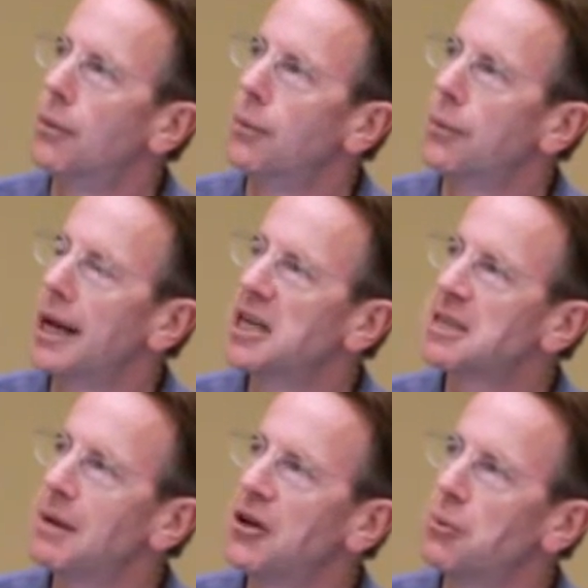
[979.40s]
we
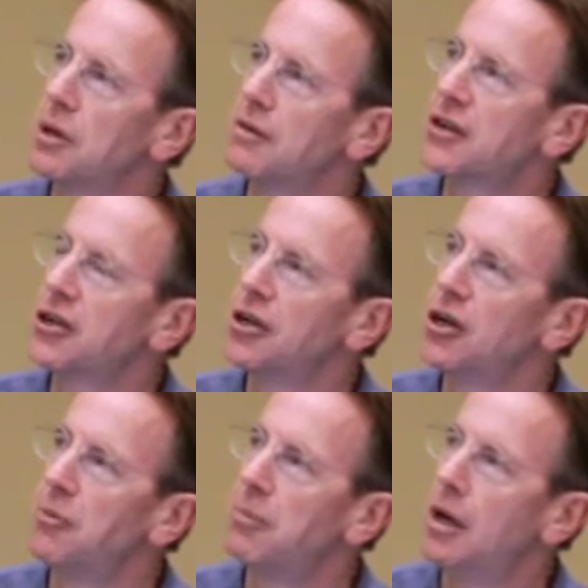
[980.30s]
estimated will have
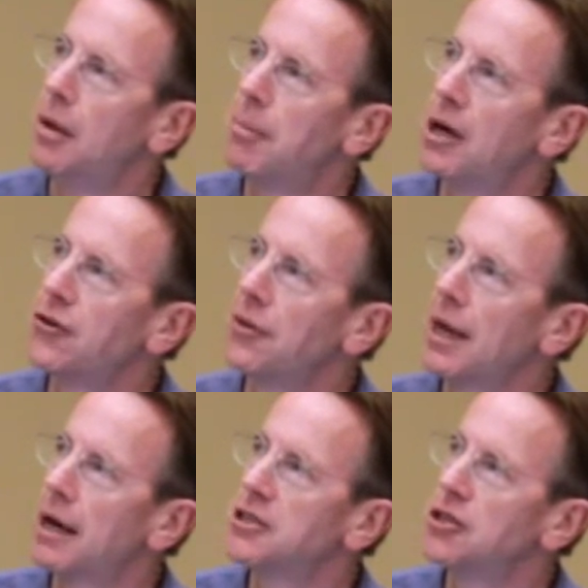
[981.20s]
occurred by
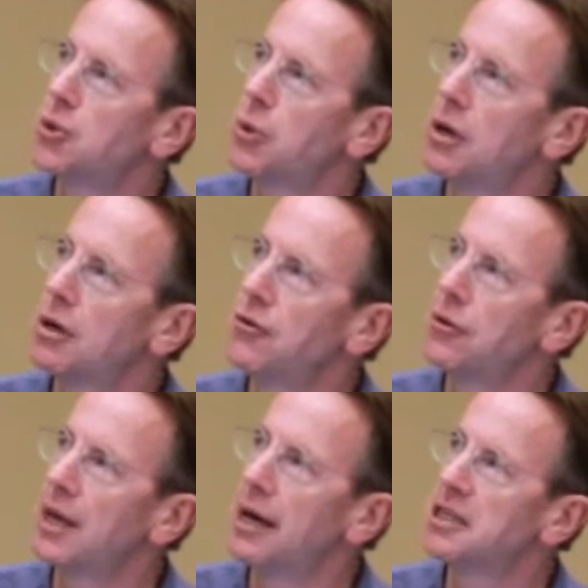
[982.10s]
2012,
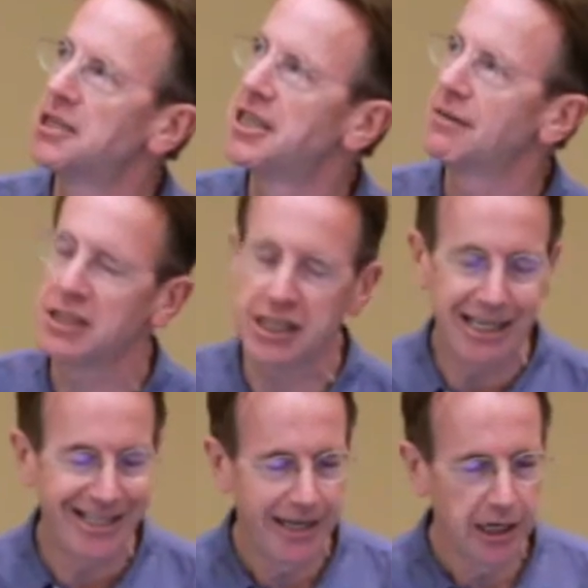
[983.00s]

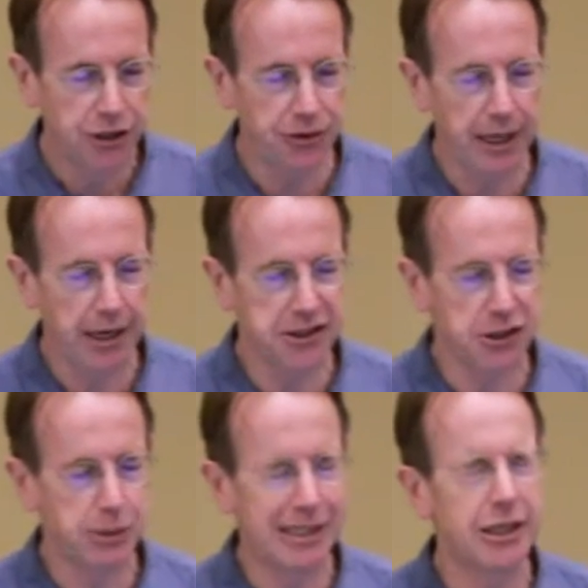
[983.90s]
2017,
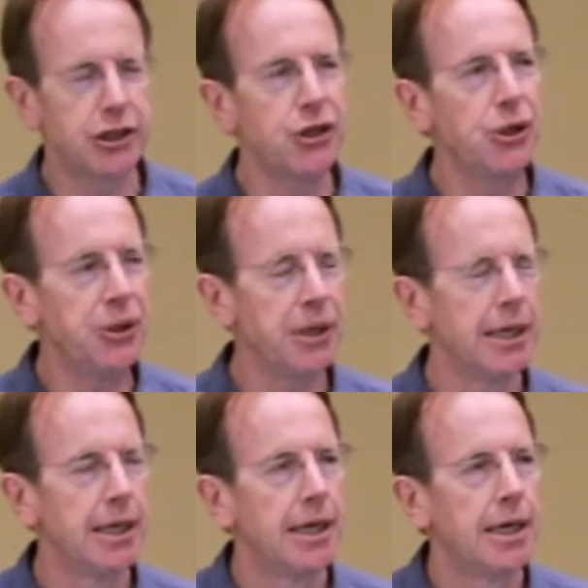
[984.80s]

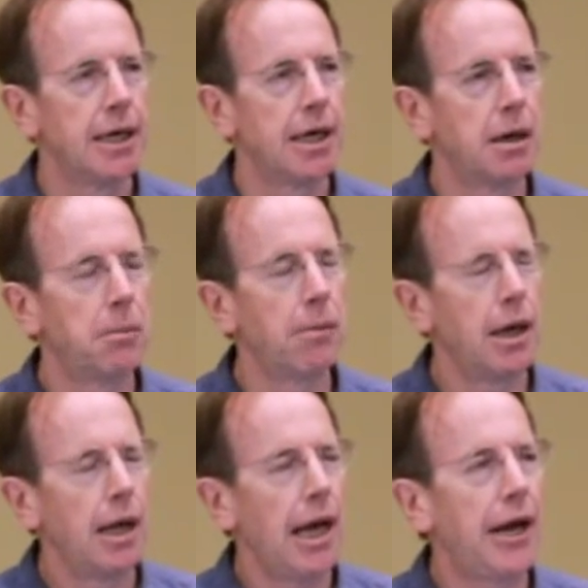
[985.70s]
2022.
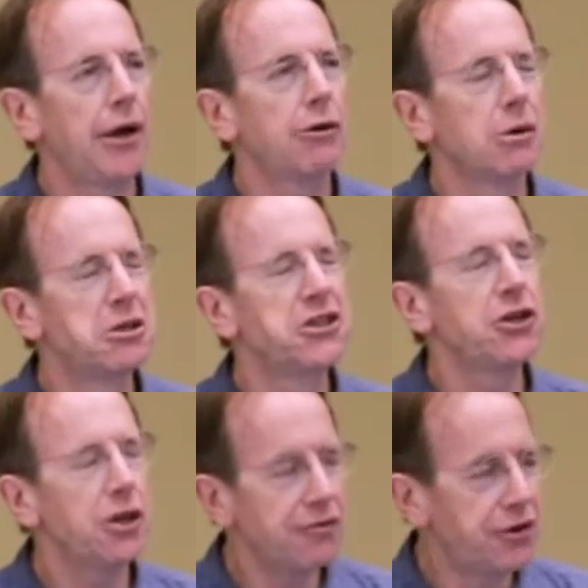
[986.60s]
And our
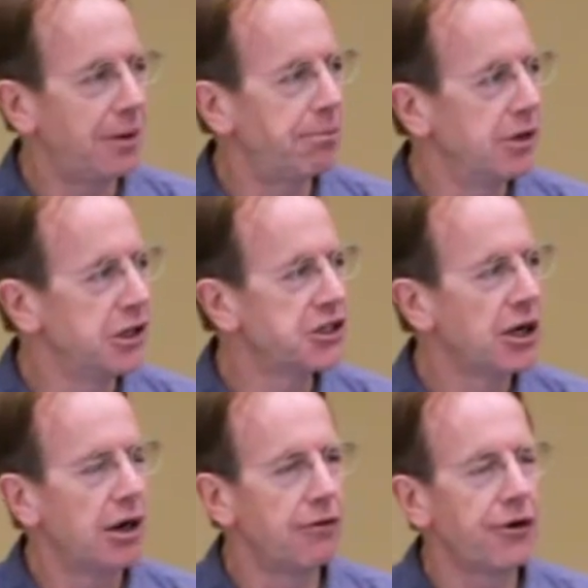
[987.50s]
observed numbers
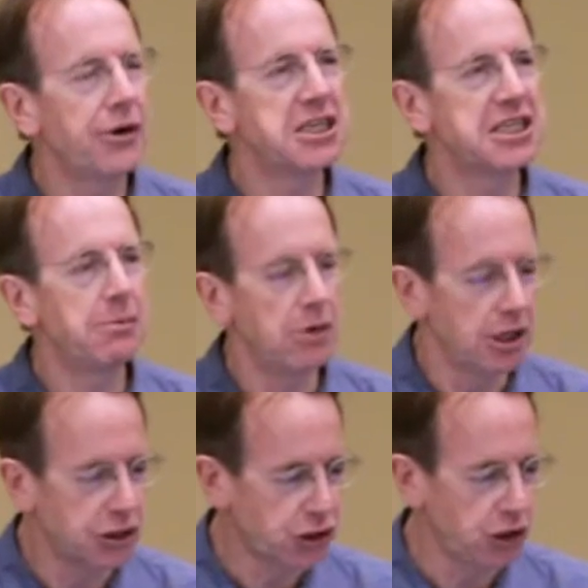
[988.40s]
are very
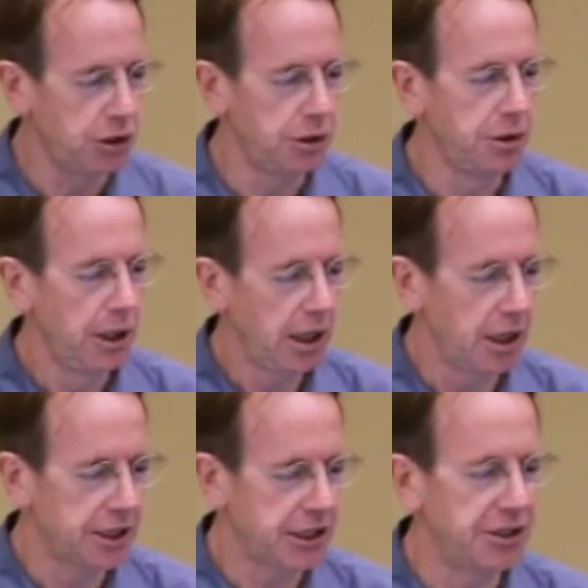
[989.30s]
similar to
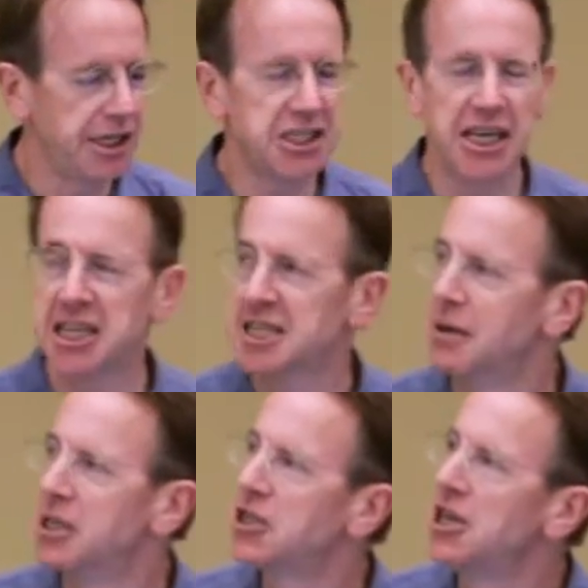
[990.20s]
these
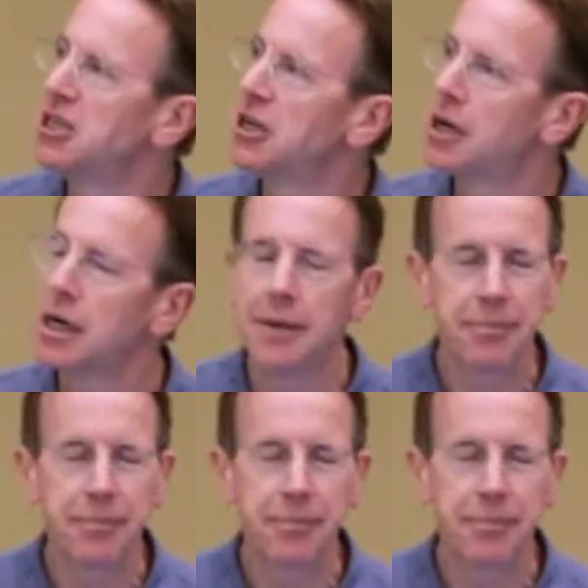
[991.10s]
estimates. These are